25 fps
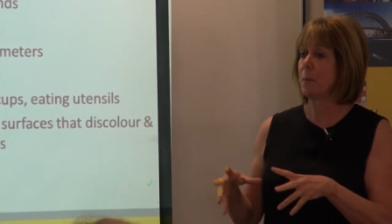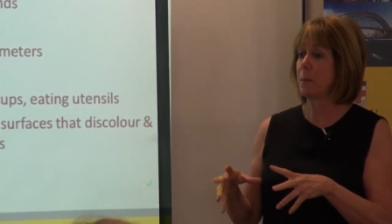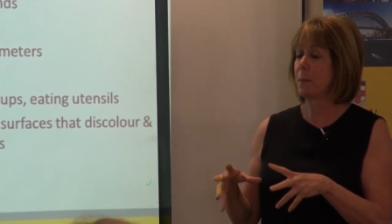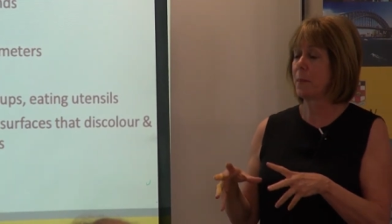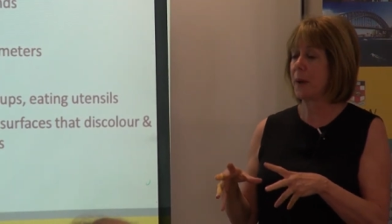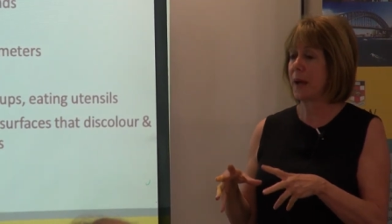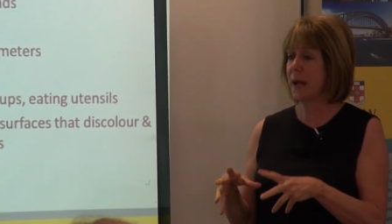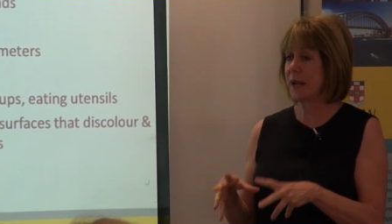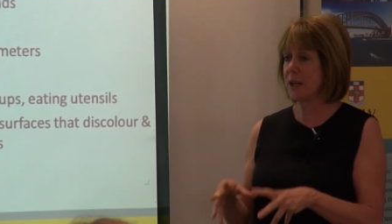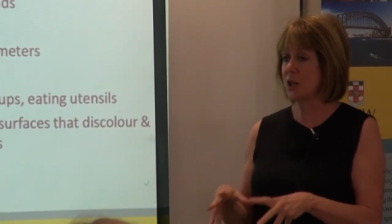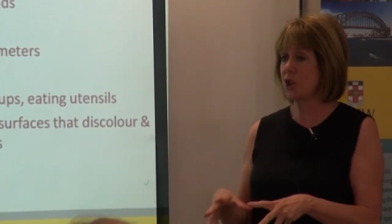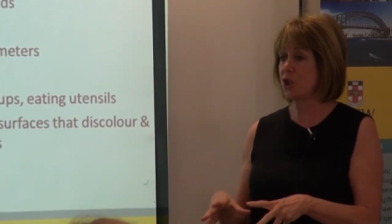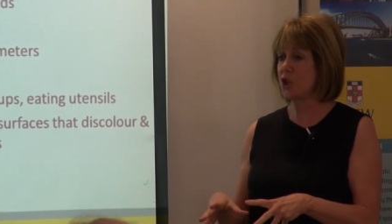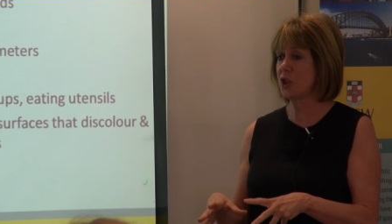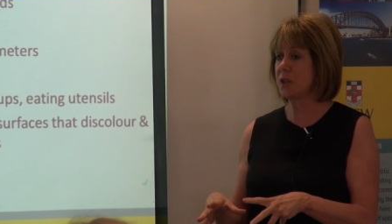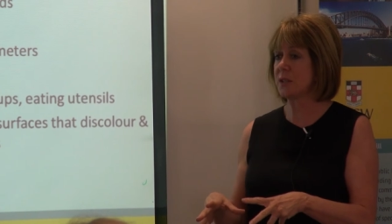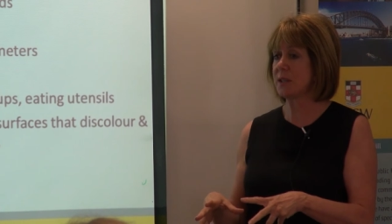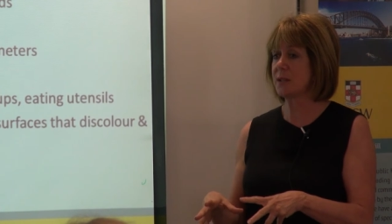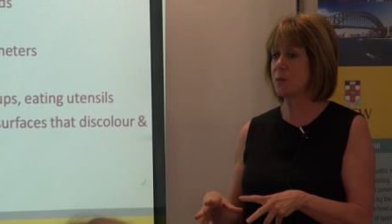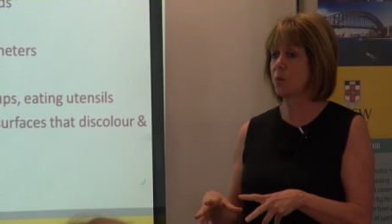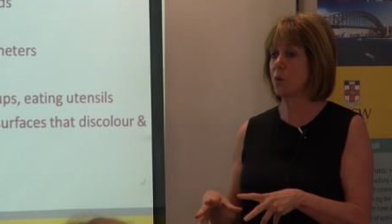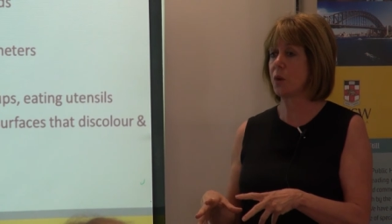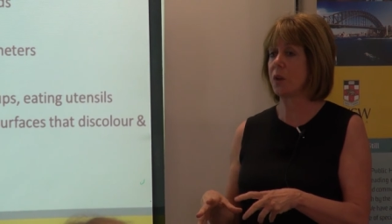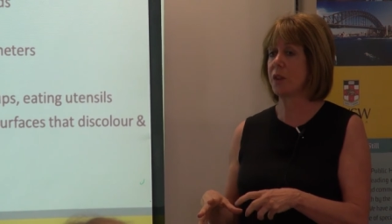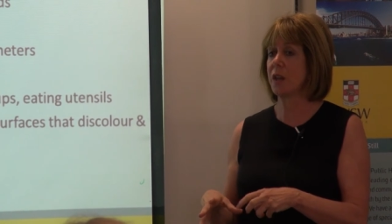
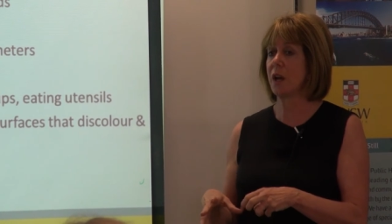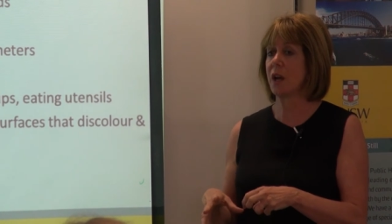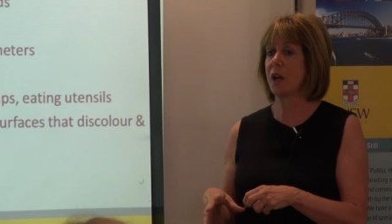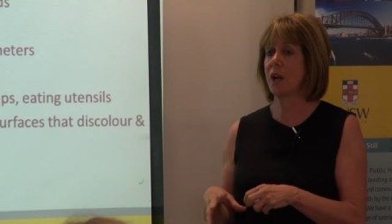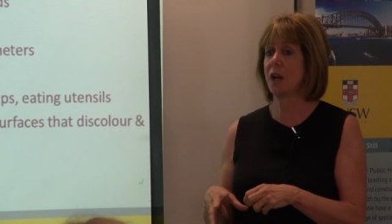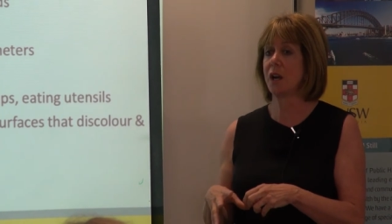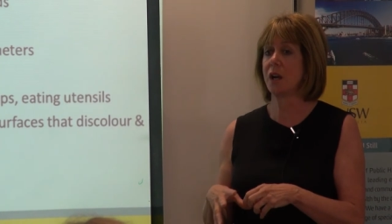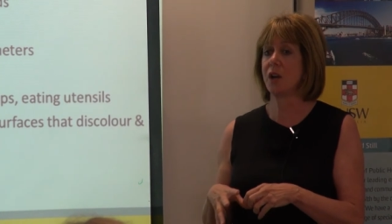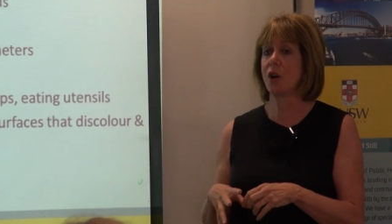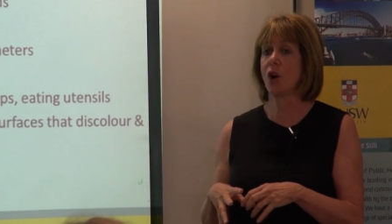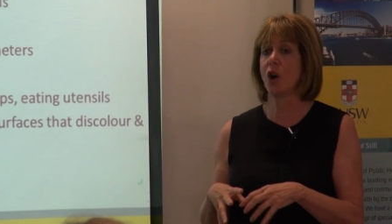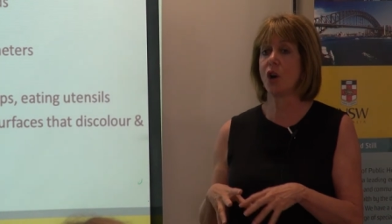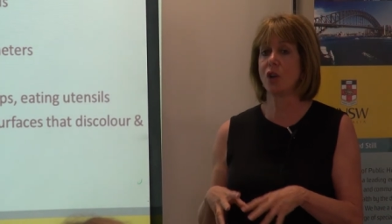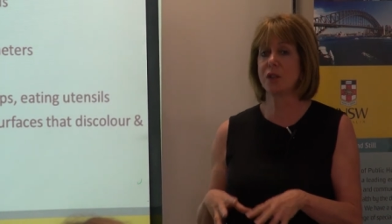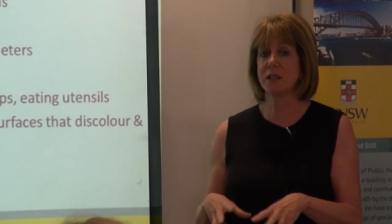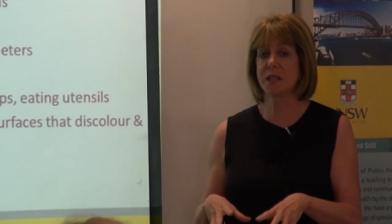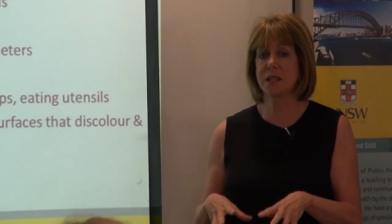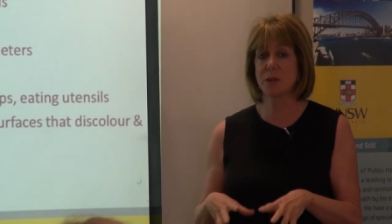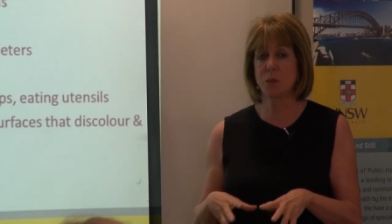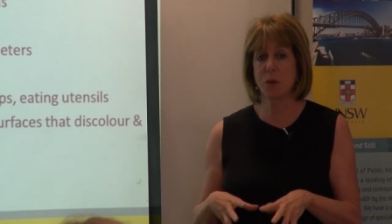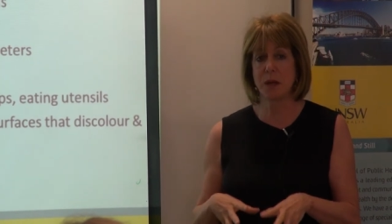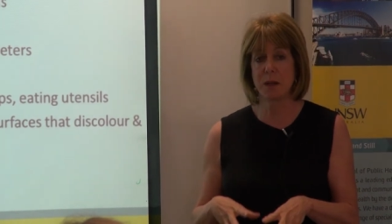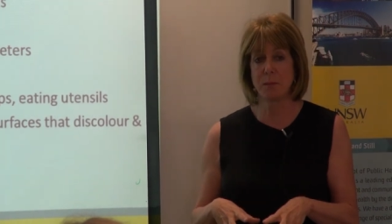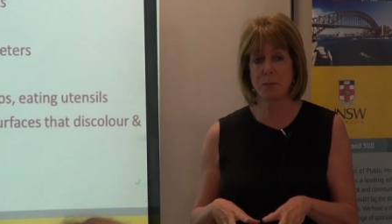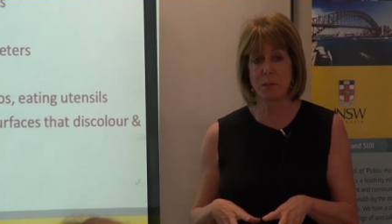patients with an
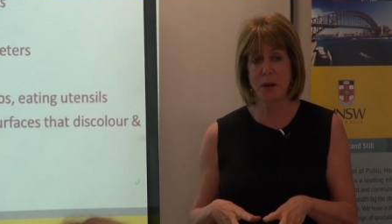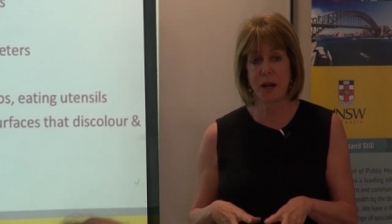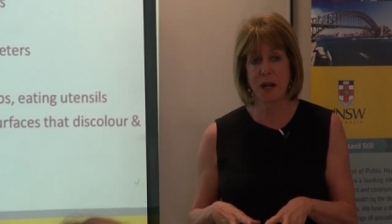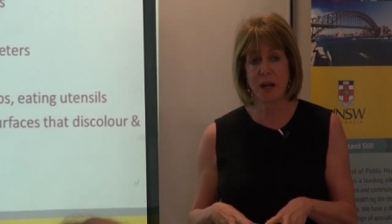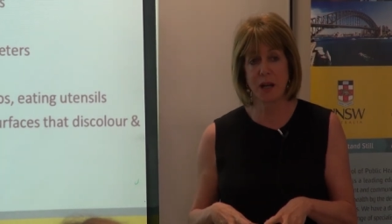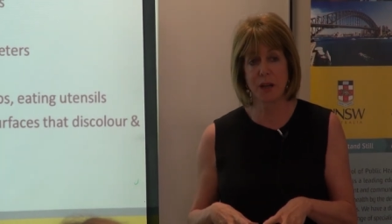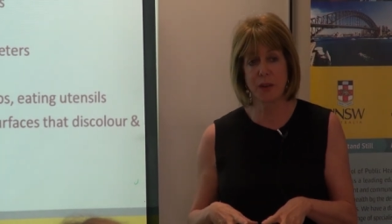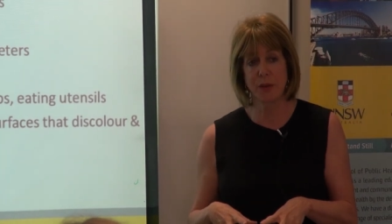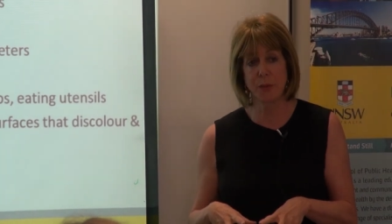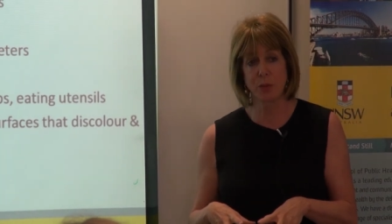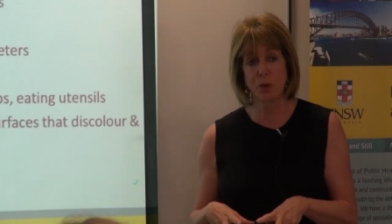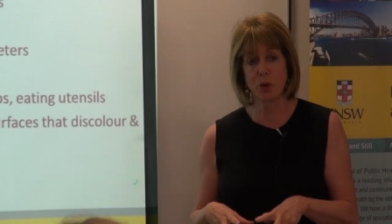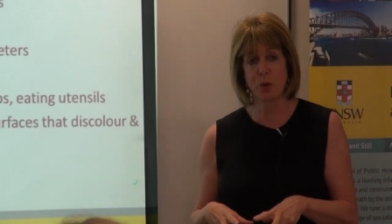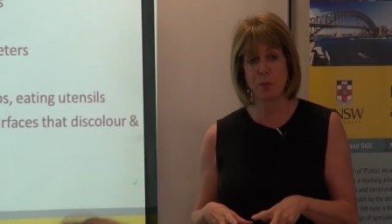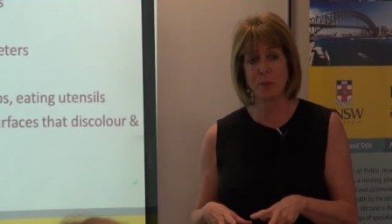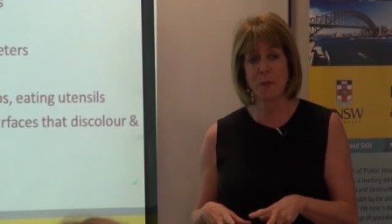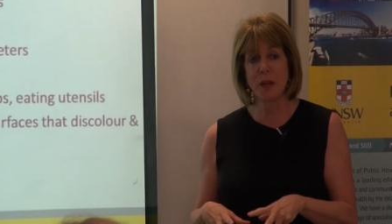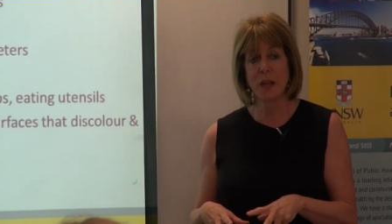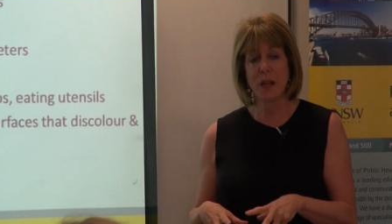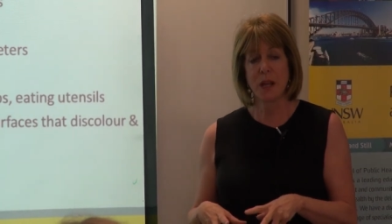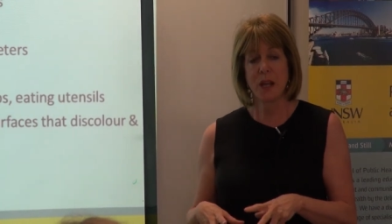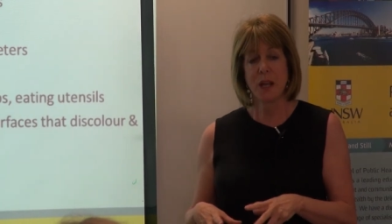ensuite bathroom.